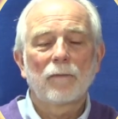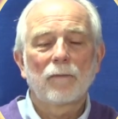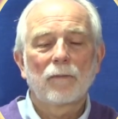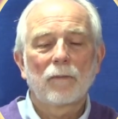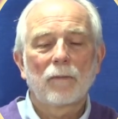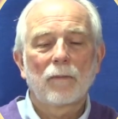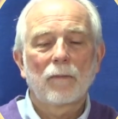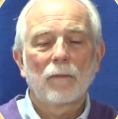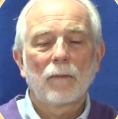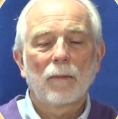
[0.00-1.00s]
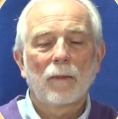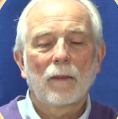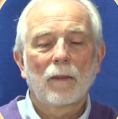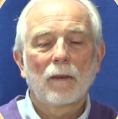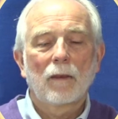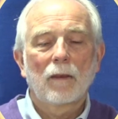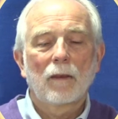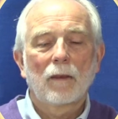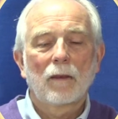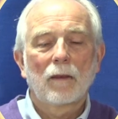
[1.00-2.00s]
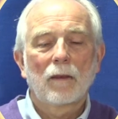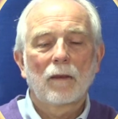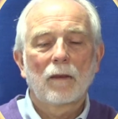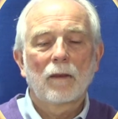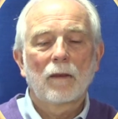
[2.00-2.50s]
[no speech]